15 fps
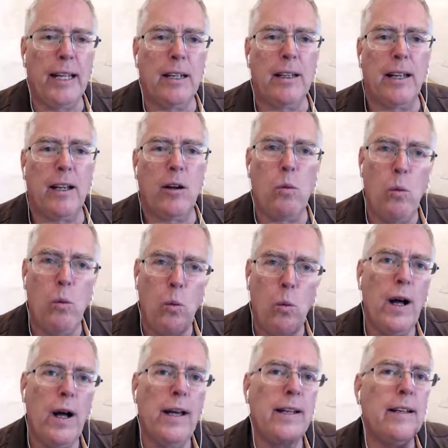like
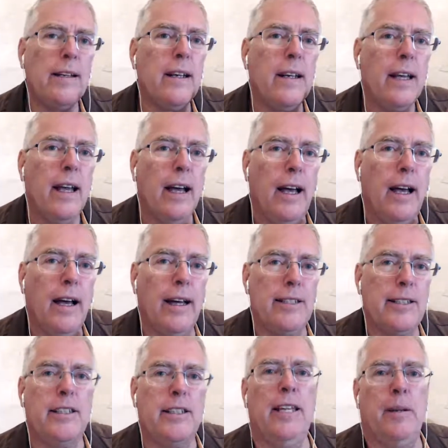one
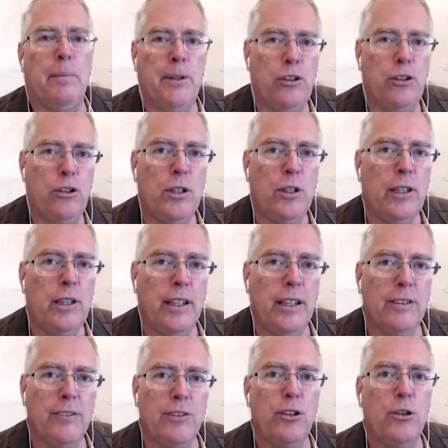tip that you could give